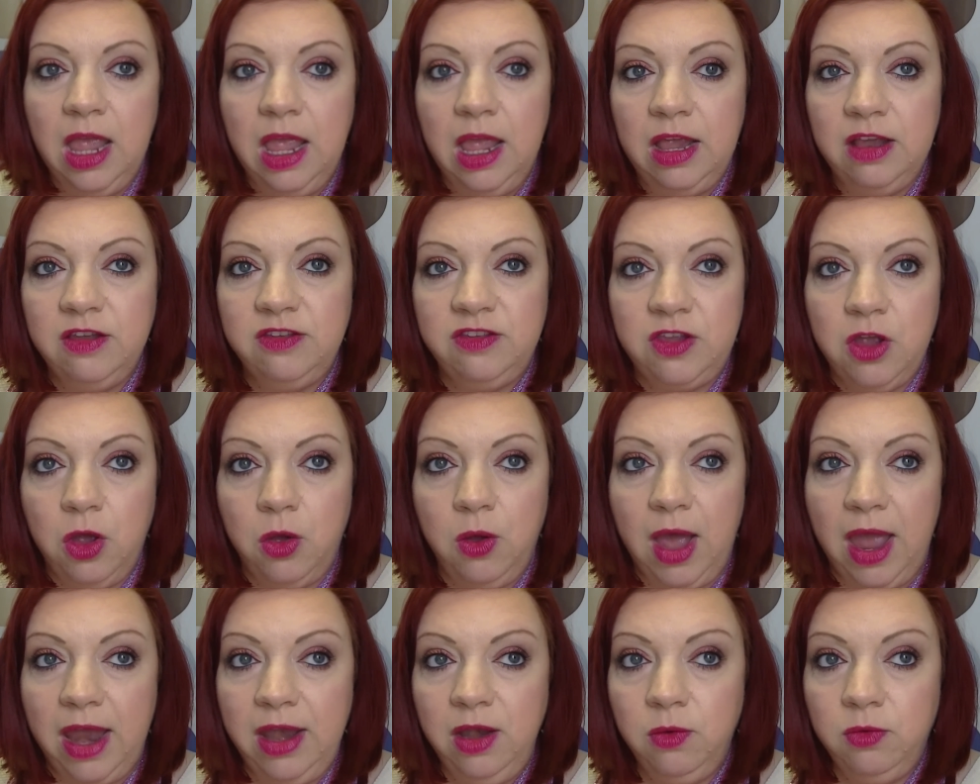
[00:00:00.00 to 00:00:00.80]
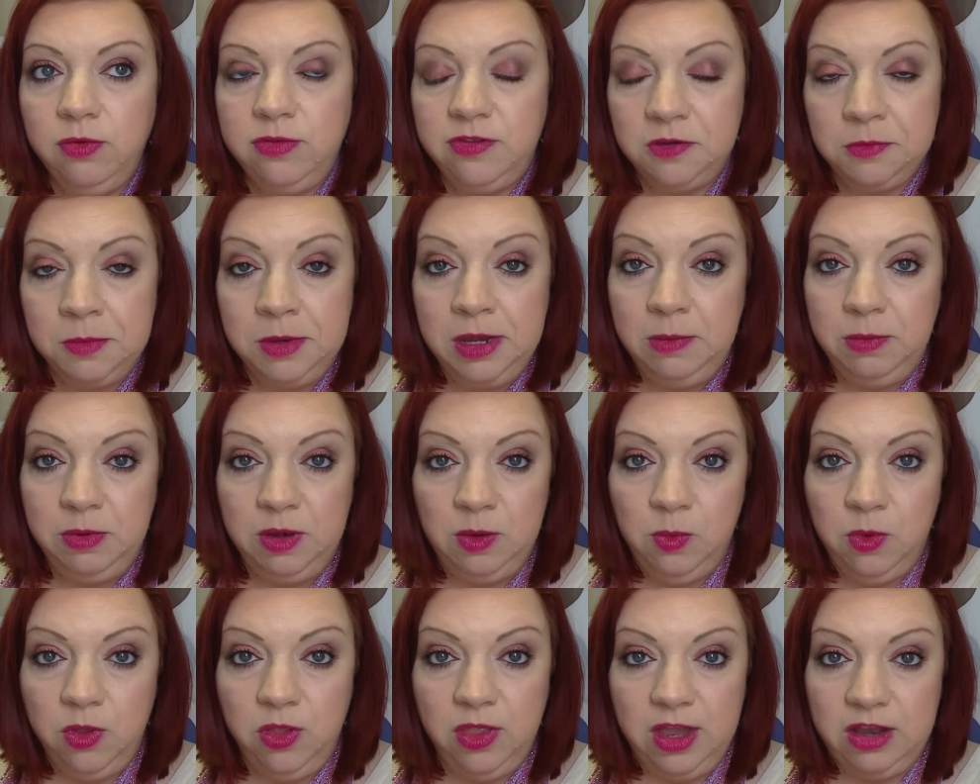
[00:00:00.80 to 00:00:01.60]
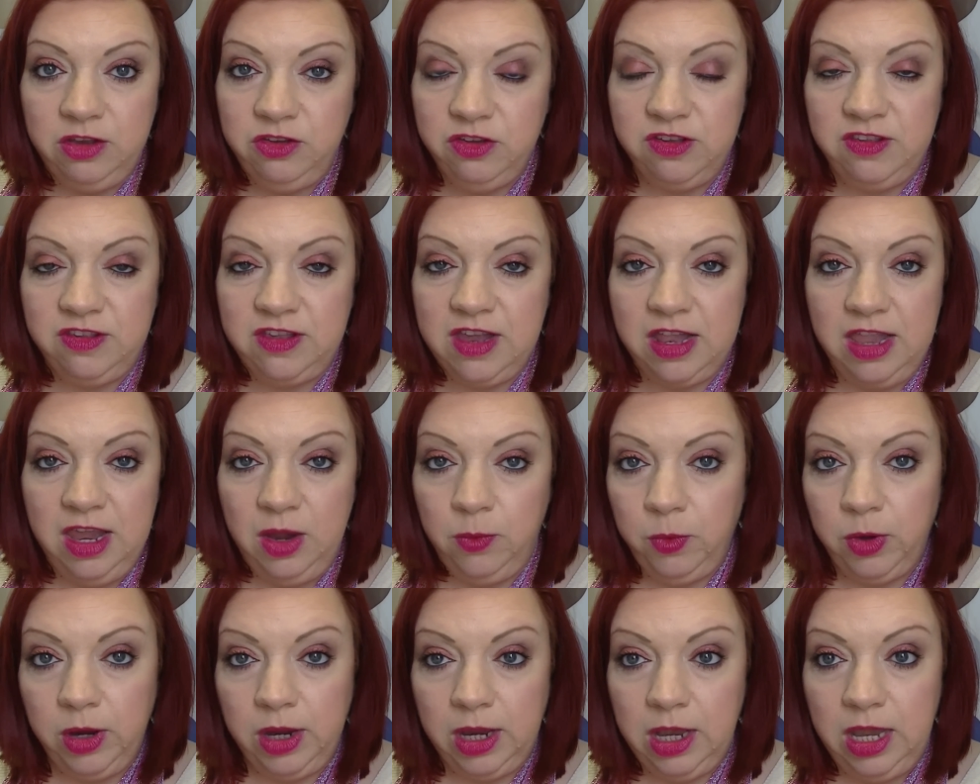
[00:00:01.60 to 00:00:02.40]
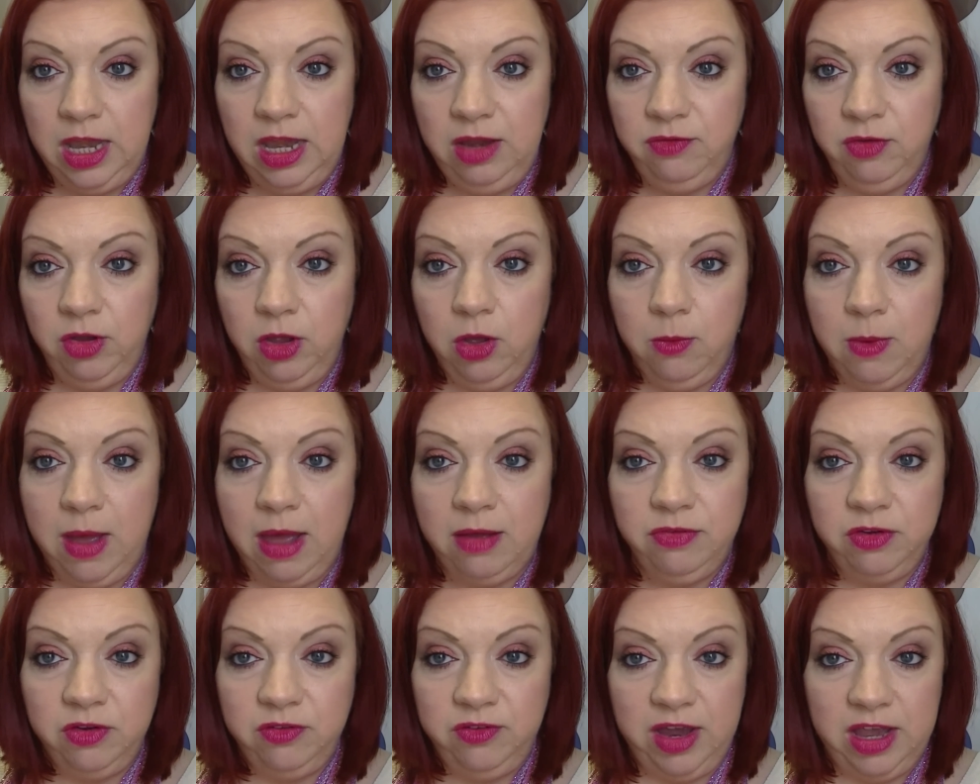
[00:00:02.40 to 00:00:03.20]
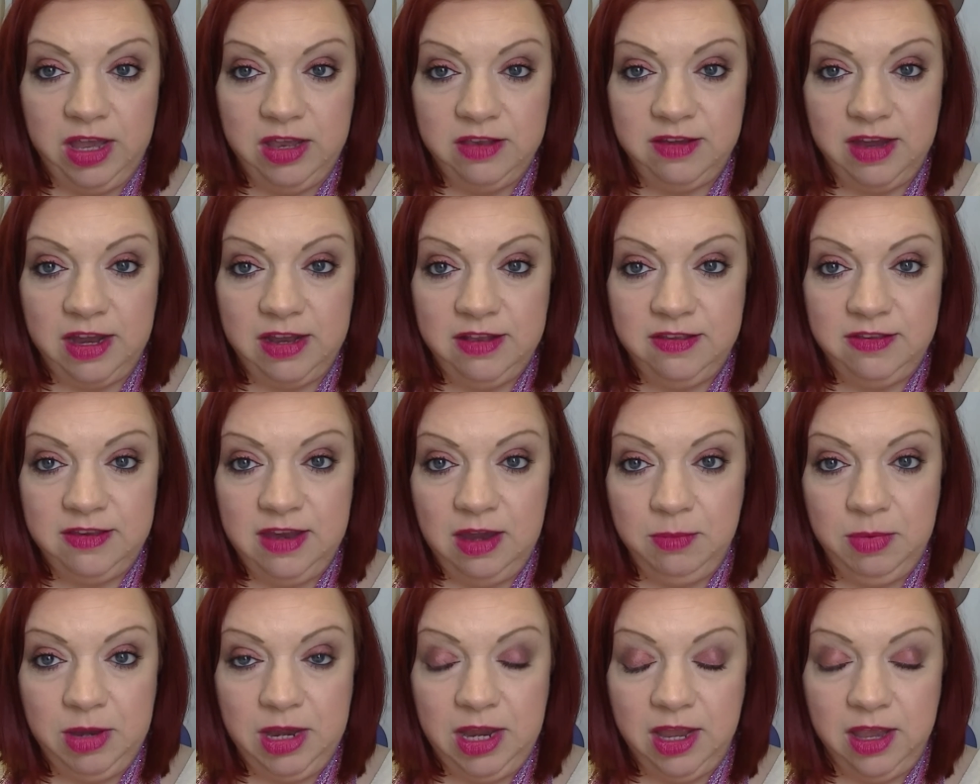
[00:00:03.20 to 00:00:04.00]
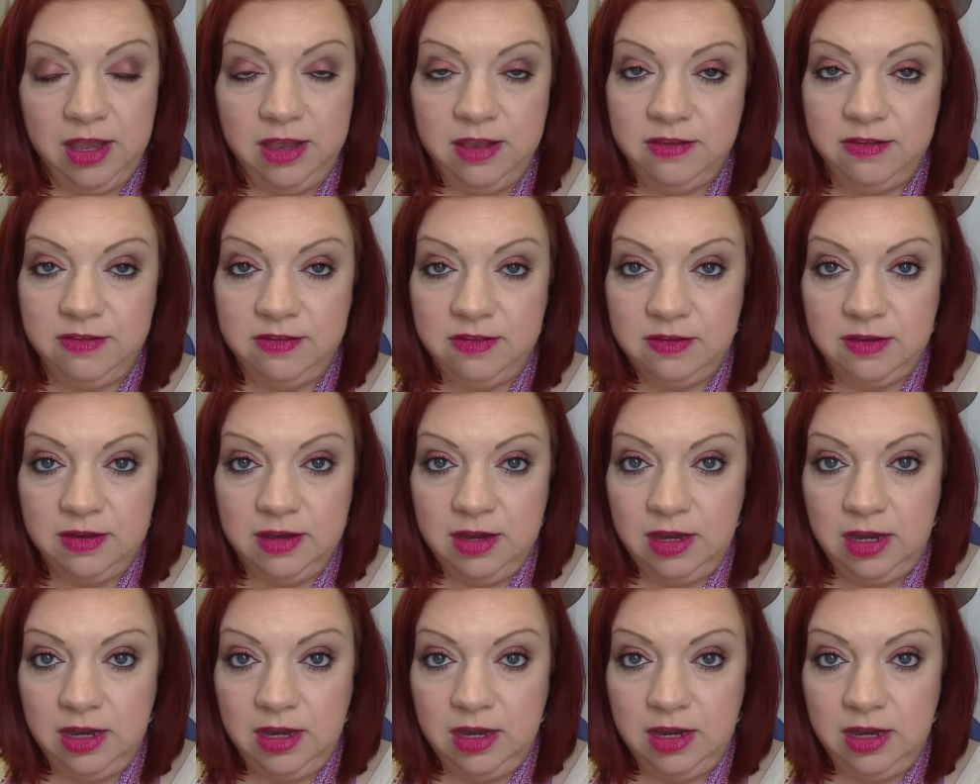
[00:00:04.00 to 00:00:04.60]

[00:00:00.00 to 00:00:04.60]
So I know so many people that just said they weren't going to even go out for Valentine's Day because